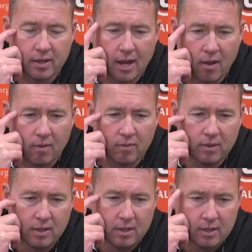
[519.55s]
And now,
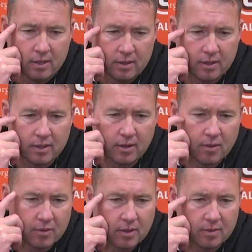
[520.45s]

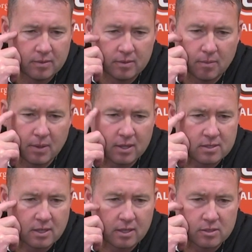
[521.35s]
the
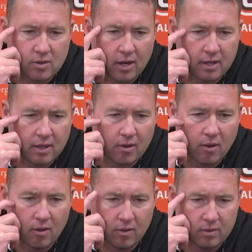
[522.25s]
biggest thing is trying to get
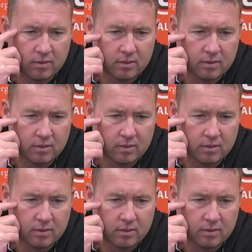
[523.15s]
all